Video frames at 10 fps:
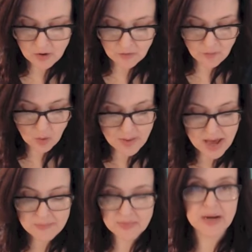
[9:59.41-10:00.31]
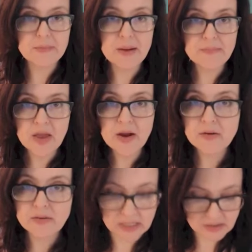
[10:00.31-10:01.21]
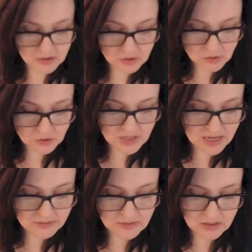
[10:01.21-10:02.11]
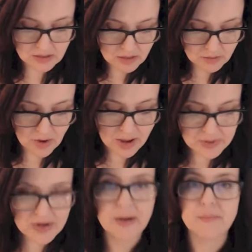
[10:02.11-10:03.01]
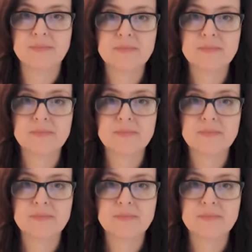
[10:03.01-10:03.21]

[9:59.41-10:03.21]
format them, get them up there, get the social done, wrap it up.